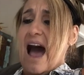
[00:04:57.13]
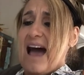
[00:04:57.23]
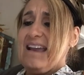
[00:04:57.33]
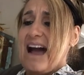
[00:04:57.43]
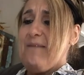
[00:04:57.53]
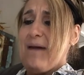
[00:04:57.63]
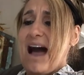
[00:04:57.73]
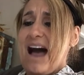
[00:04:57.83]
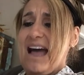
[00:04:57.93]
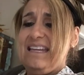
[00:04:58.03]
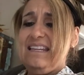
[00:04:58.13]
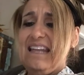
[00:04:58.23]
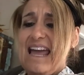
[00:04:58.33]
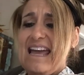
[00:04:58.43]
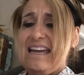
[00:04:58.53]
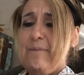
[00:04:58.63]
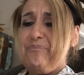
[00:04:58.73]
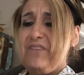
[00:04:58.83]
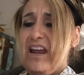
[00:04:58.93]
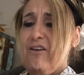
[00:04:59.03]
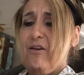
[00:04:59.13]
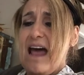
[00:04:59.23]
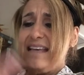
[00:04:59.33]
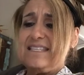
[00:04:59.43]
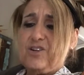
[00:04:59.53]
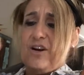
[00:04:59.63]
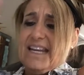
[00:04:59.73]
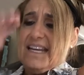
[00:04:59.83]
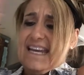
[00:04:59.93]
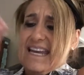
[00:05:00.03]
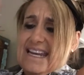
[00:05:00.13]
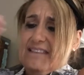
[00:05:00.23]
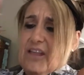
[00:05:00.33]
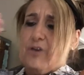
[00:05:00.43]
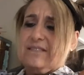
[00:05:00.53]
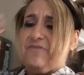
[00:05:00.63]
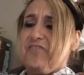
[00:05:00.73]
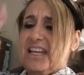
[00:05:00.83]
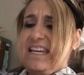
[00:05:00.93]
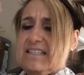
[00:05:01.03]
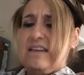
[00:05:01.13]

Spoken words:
I got my hind leg up there and I started kicking those fleas.